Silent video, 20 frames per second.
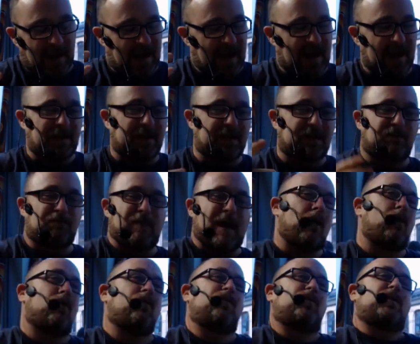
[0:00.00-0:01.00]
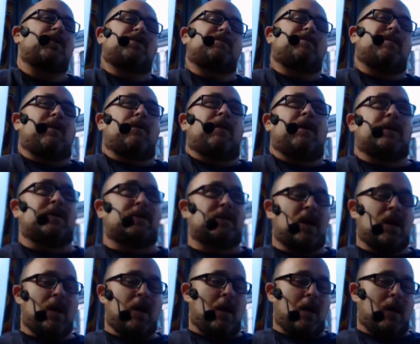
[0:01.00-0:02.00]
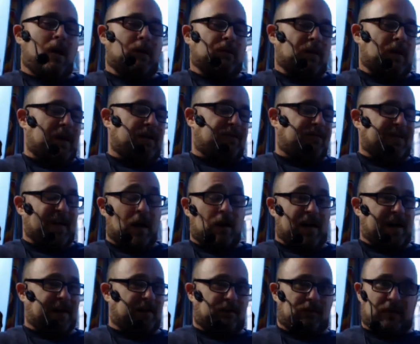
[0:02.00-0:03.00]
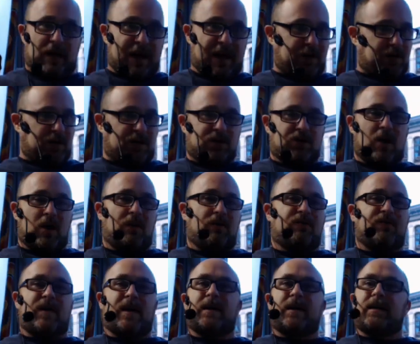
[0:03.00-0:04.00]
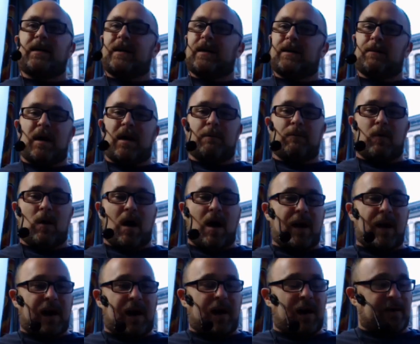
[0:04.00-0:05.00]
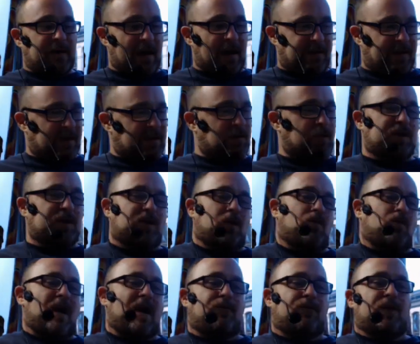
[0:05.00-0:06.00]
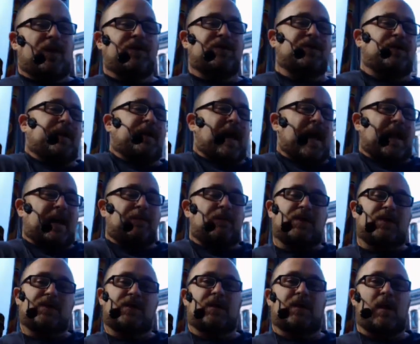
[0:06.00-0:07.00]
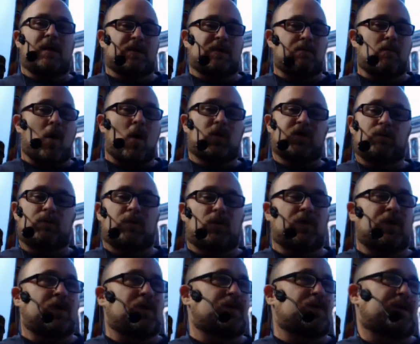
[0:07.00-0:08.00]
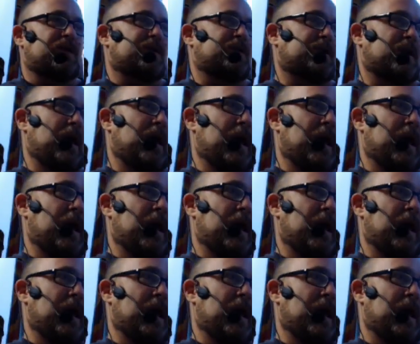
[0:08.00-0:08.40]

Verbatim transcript: had this powerful experience where I felt like light just started funneling into my body, and that this was a reference to cannabis and its multiple uses